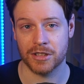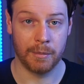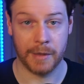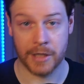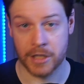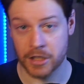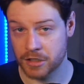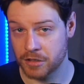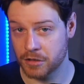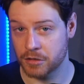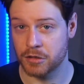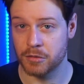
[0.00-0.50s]

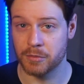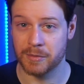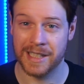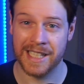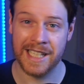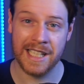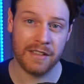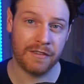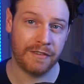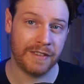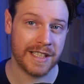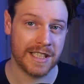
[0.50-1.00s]
because of some
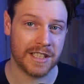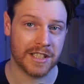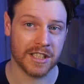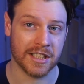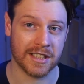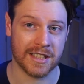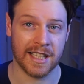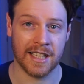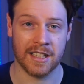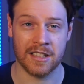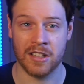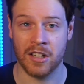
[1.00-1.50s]
key features
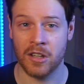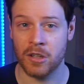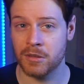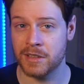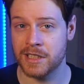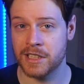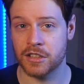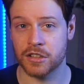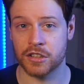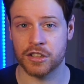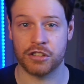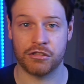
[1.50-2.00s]
that not only
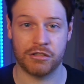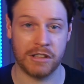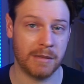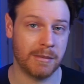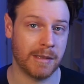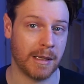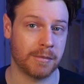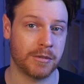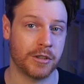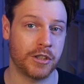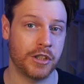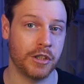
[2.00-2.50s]
does
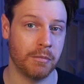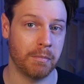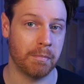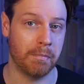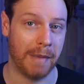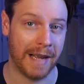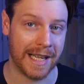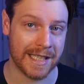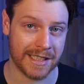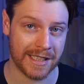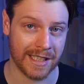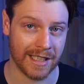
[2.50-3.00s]
Streamlabs do
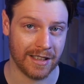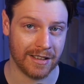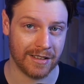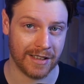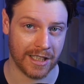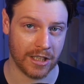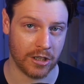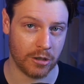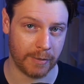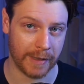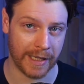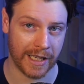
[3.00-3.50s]
better than
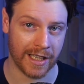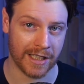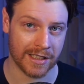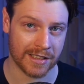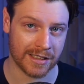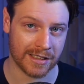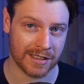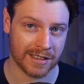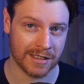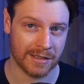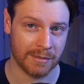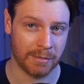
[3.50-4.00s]

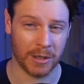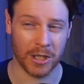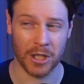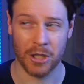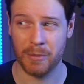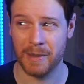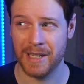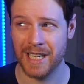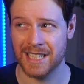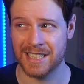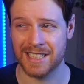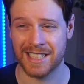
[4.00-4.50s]
OBS, but
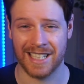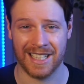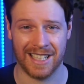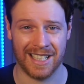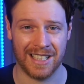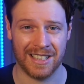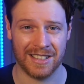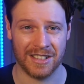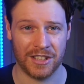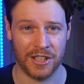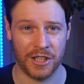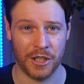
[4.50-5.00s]
OBS
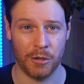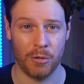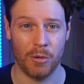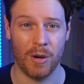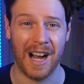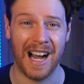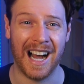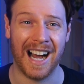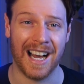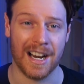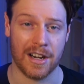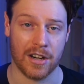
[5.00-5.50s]
can't do
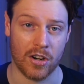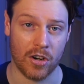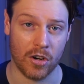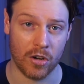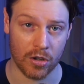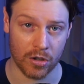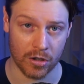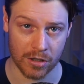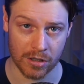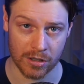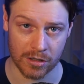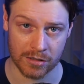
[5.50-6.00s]
at
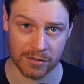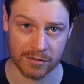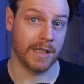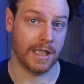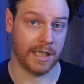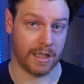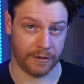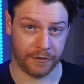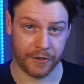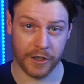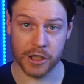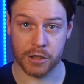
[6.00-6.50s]
all. And
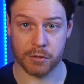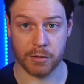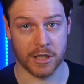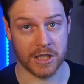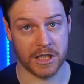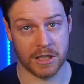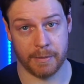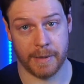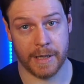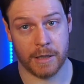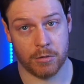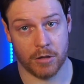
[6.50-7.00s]
the first one is
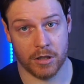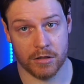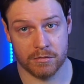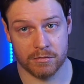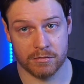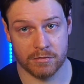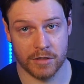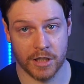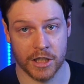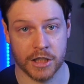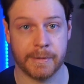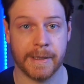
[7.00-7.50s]
a big one,
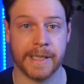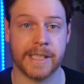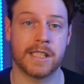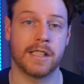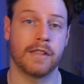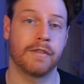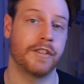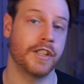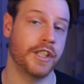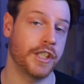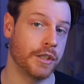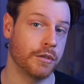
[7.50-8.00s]
especially
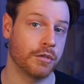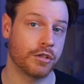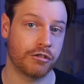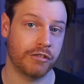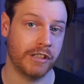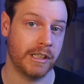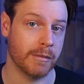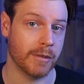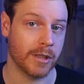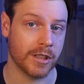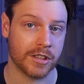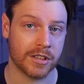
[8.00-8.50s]
for new
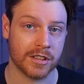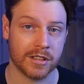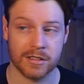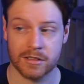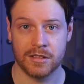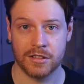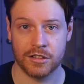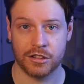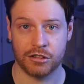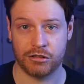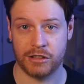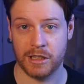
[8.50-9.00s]
streamers.
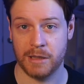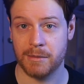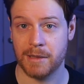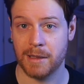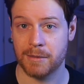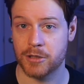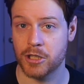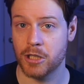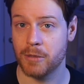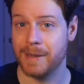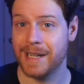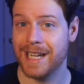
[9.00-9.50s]

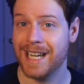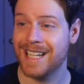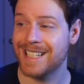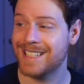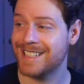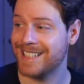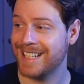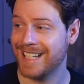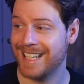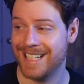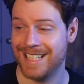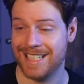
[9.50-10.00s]
Streamlabs
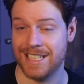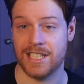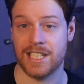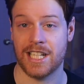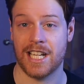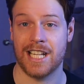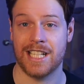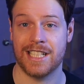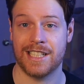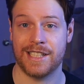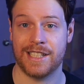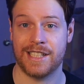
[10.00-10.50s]
OBS is
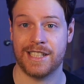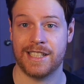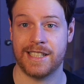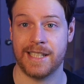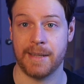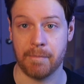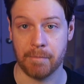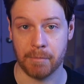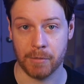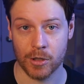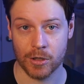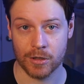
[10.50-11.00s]

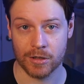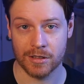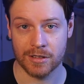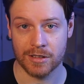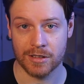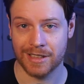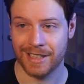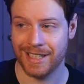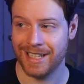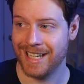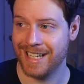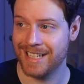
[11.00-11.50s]
simple.
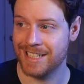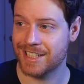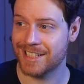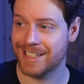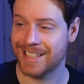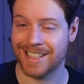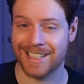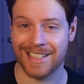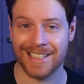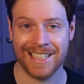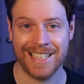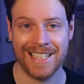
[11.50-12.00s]
It's
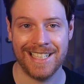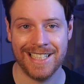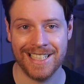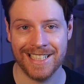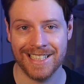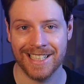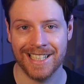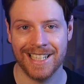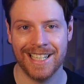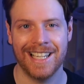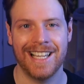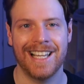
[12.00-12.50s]

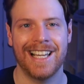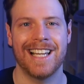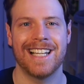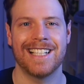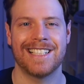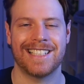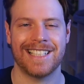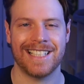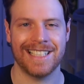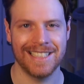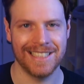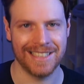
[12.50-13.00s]
clean,
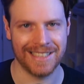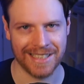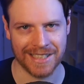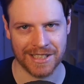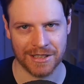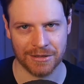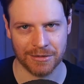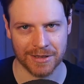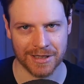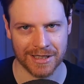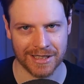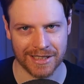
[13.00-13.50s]
it's easy
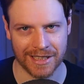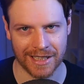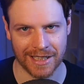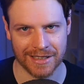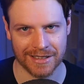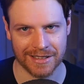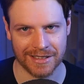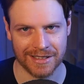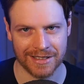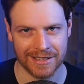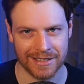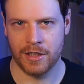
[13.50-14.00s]
to
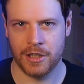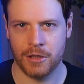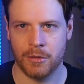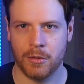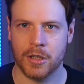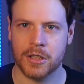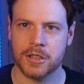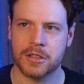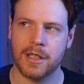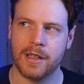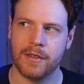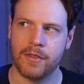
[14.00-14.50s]
understand. You
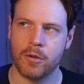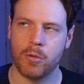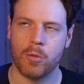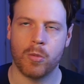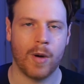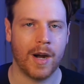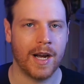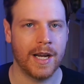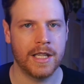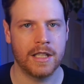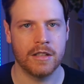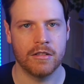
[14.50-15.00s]
also have a
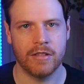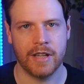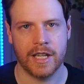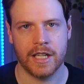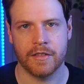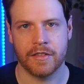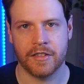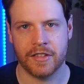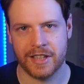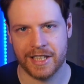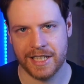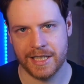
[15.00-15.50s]
wide array of
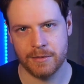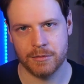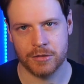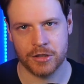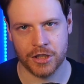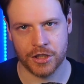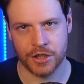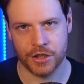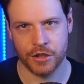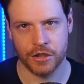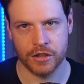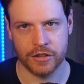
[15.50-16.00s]
themes to
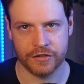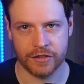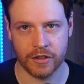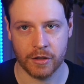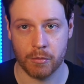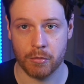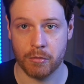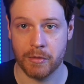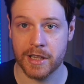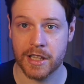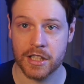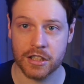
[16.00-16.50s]
choose
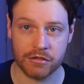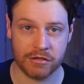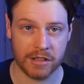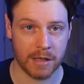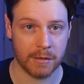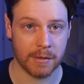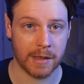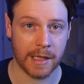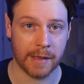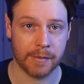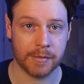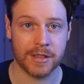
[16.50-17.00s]
from with
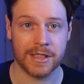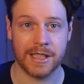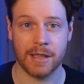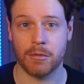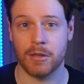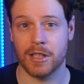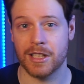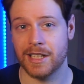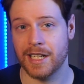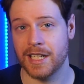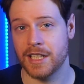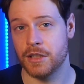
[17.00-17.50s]
Streamlabs that
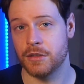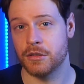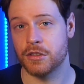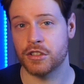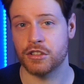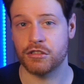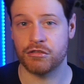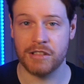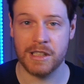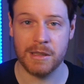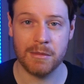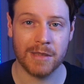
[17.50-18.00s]
will let you
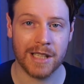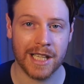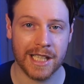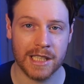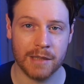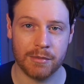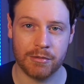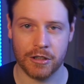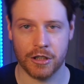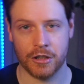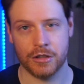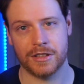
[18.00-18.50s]
streamline the
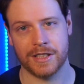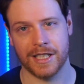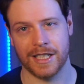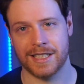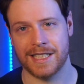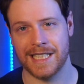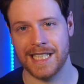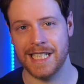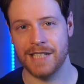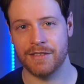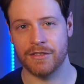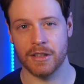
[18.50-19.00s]
process
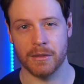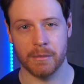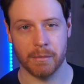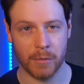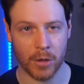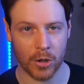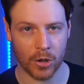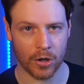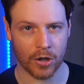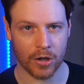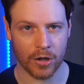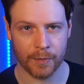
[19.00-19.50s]
even
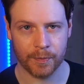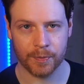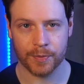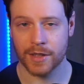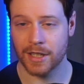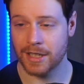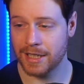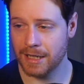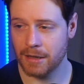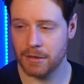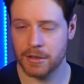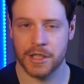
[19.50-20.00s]
more,
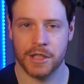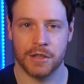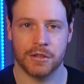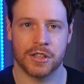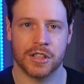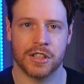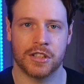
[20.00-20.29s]
allowing you to